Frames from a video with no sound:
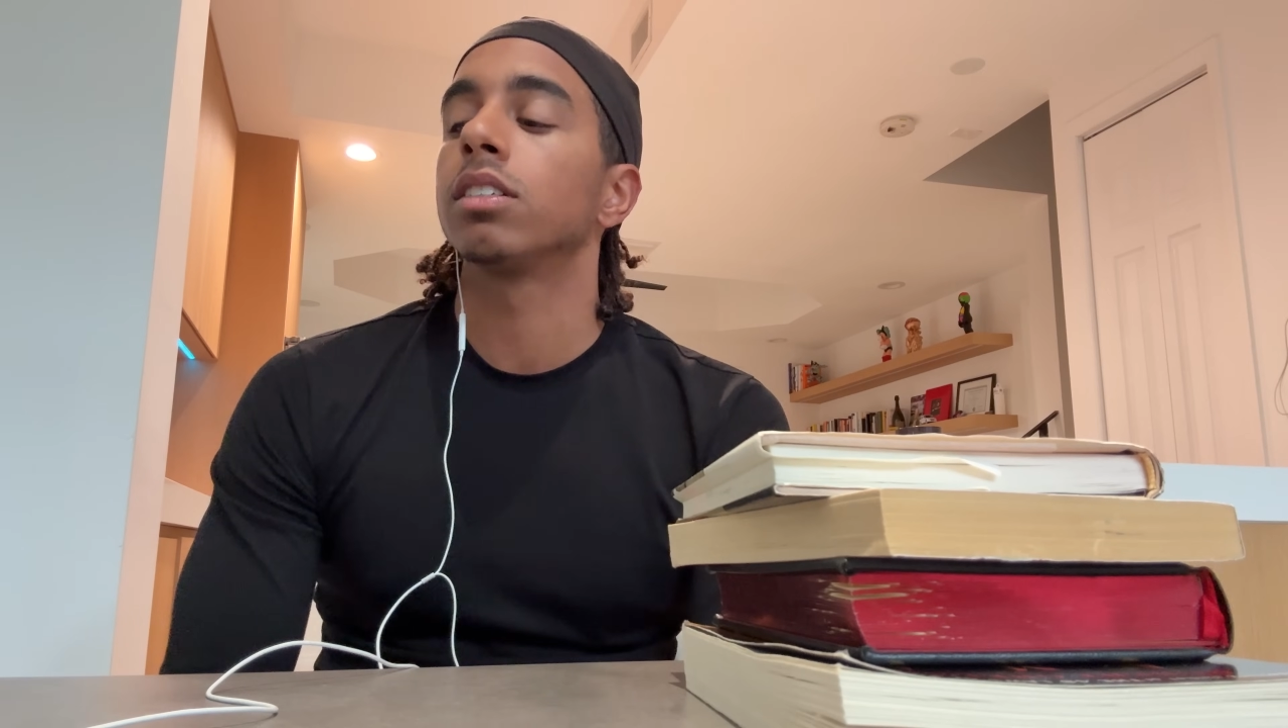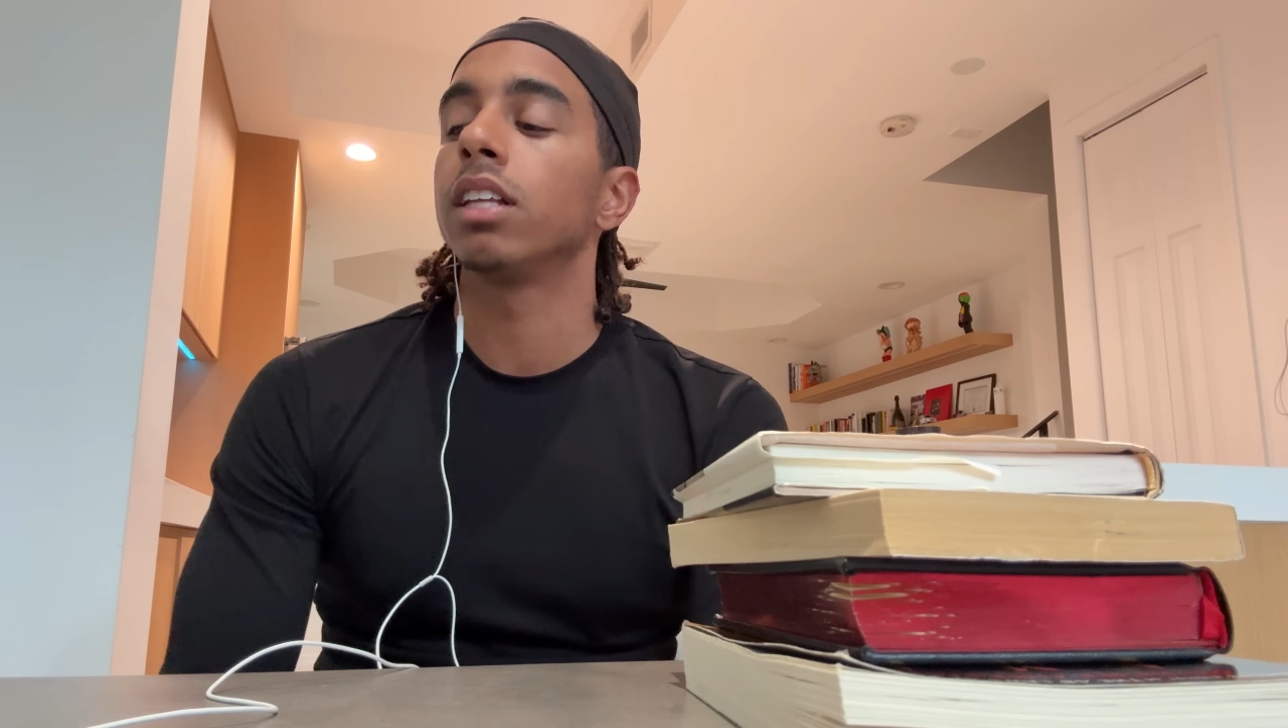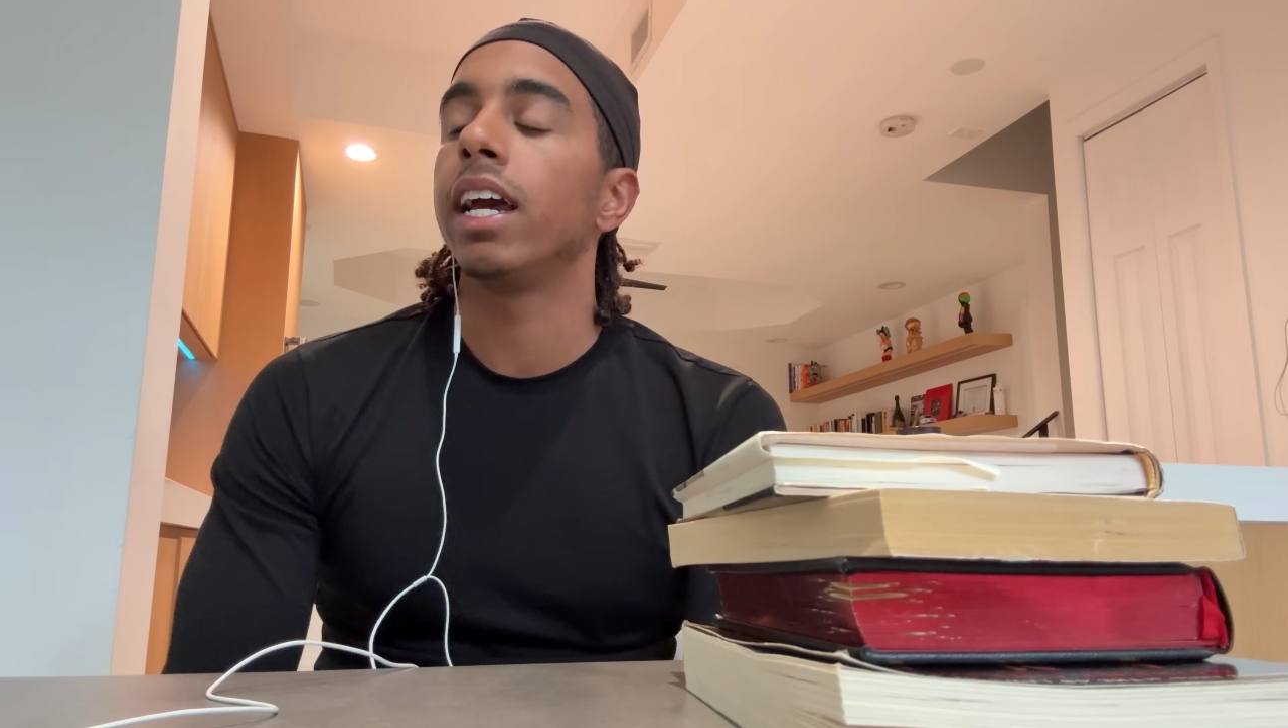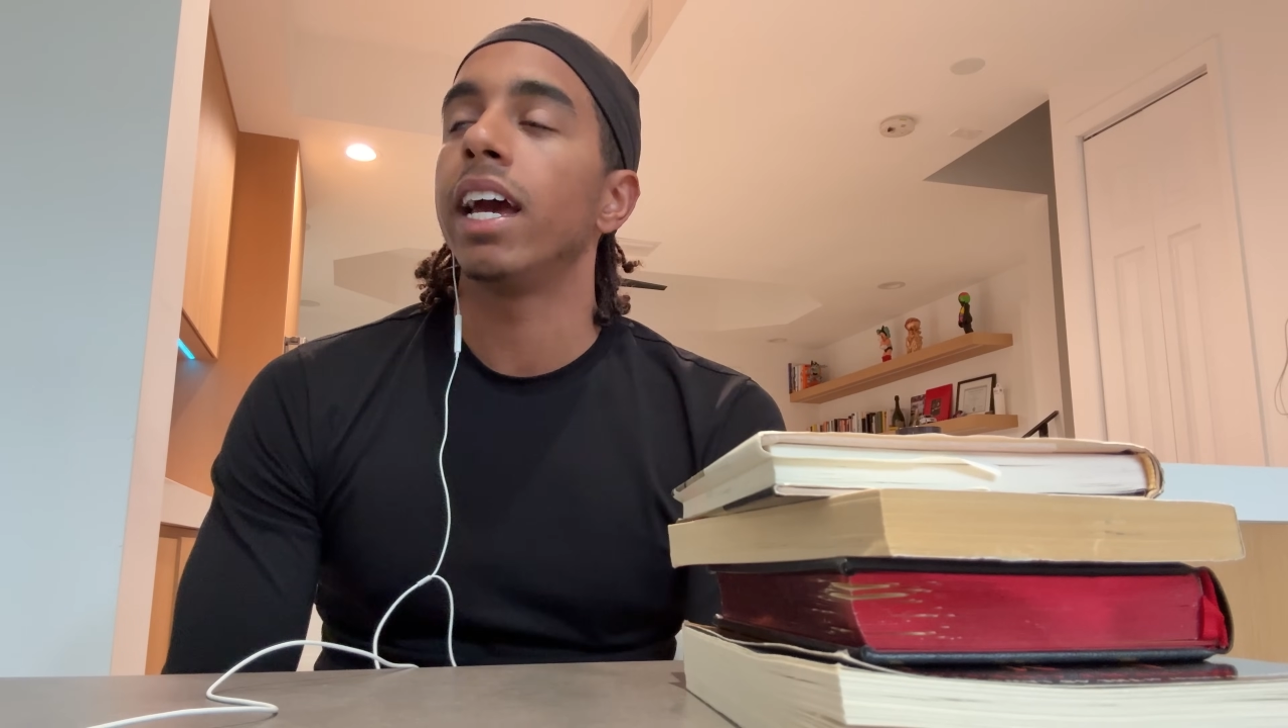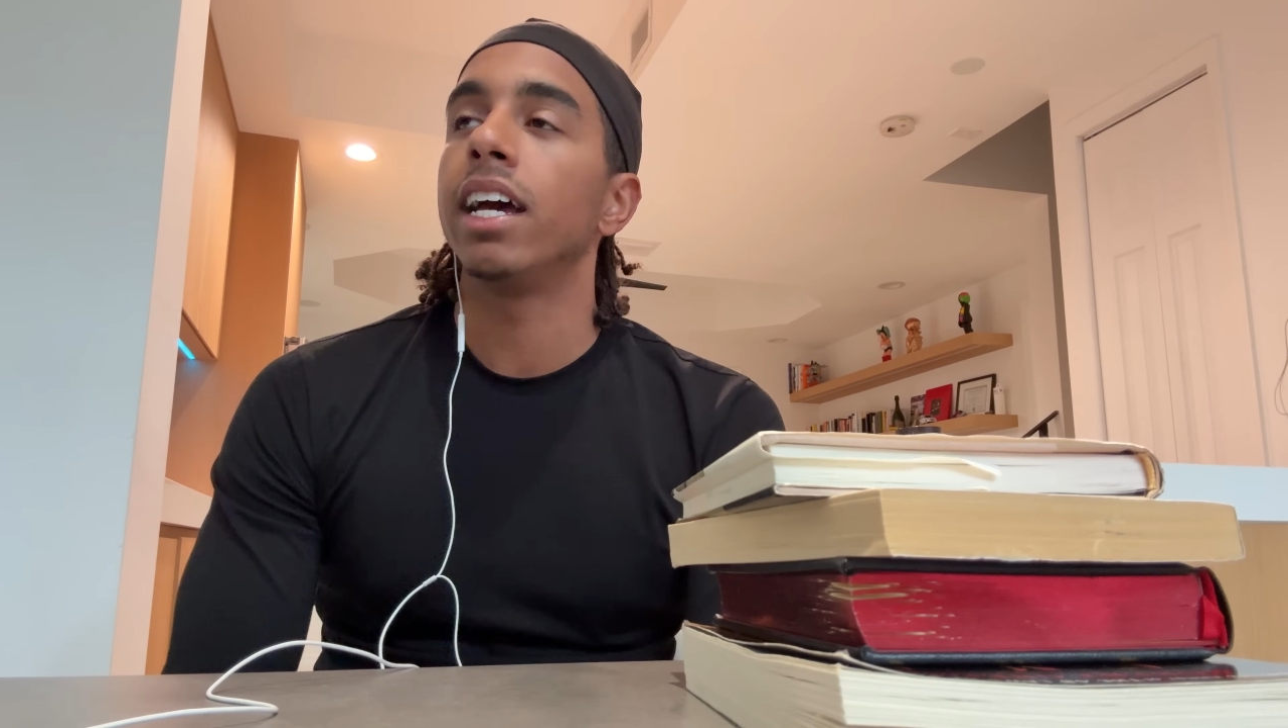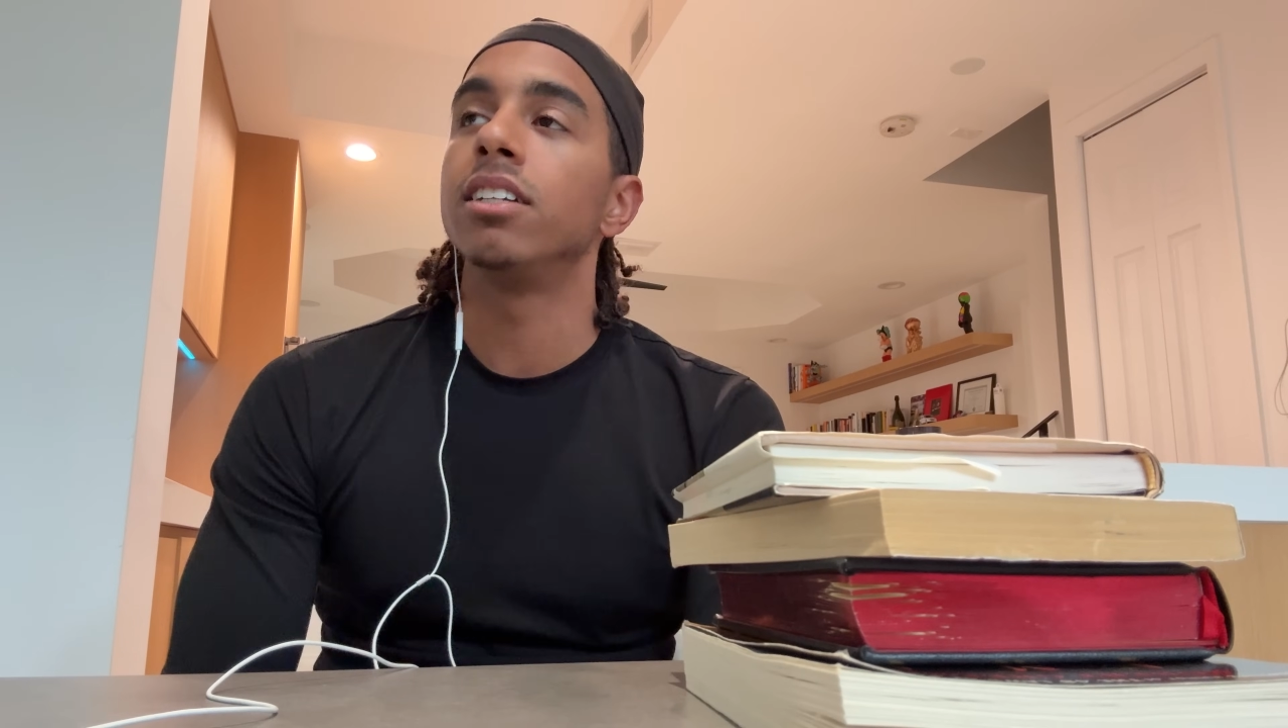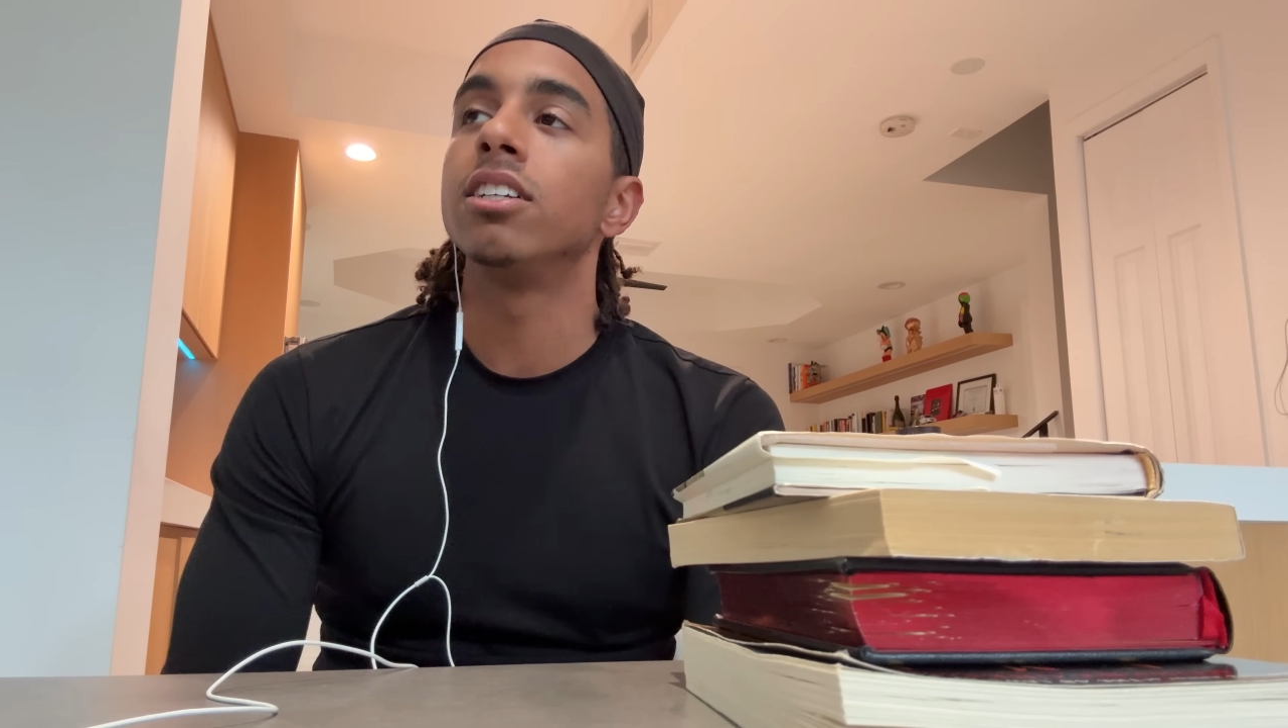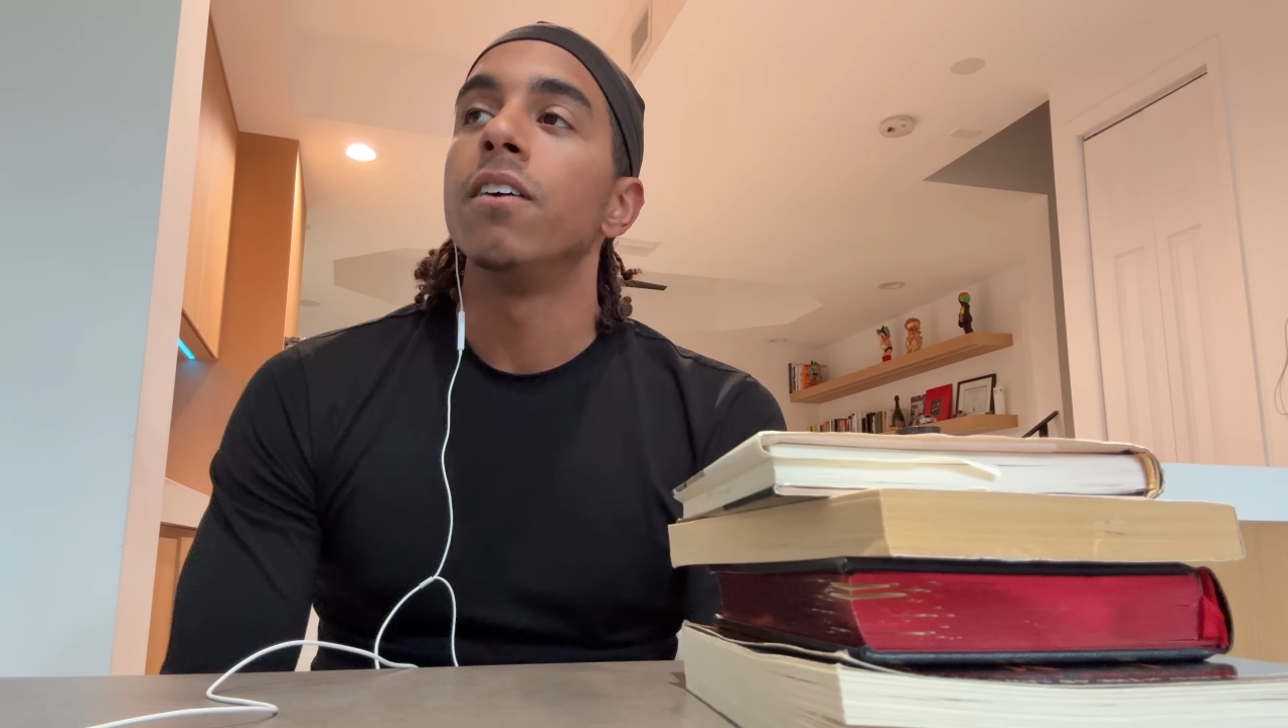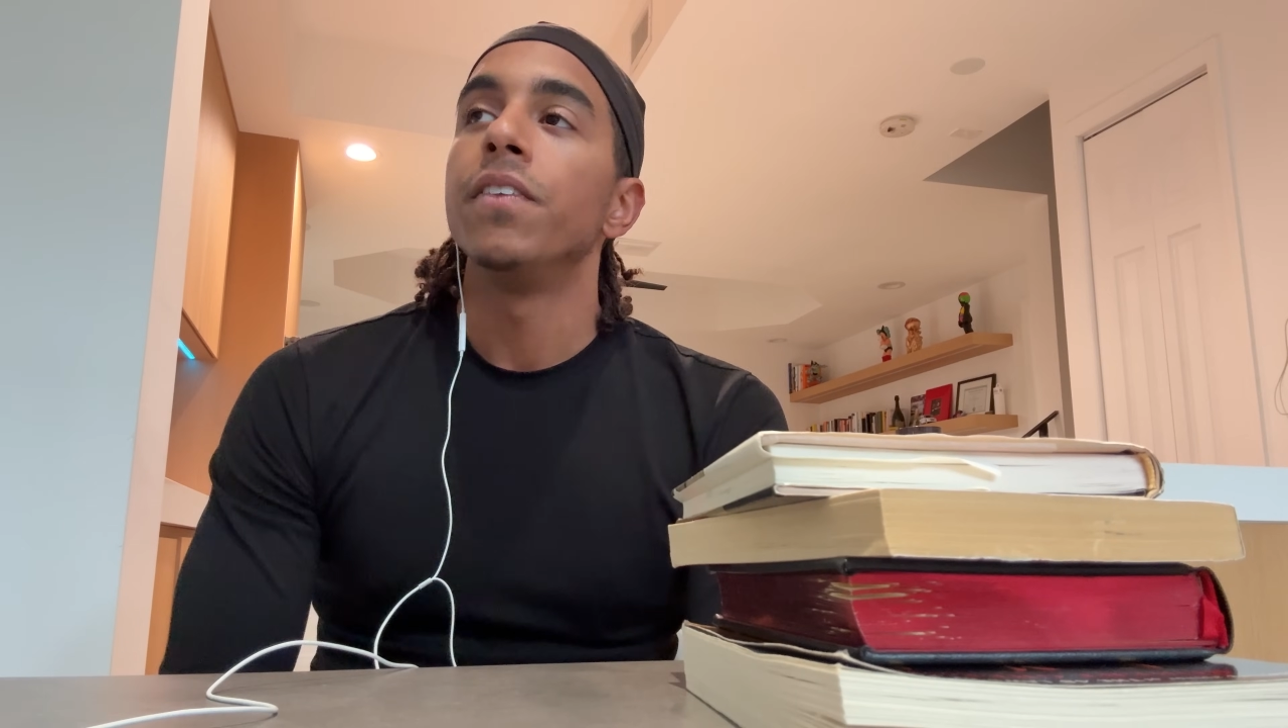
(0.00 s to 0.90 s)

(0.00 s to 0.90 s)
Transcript: Slight Edge,